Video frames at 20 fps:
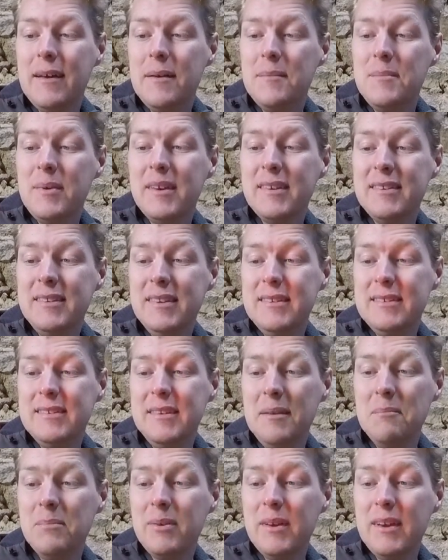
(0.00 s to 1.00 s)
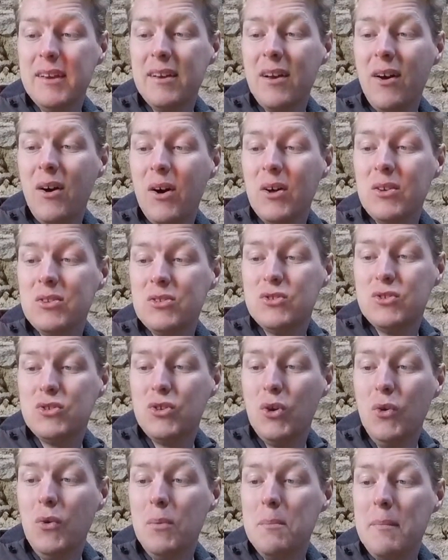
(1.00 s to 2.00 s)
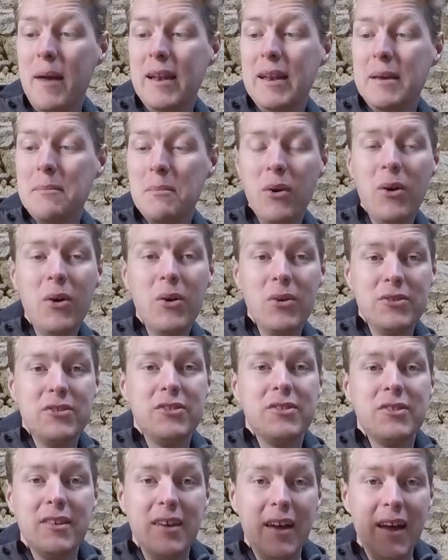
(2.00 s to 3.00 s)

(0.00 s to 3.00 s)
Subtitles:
because it's simply got too many modes,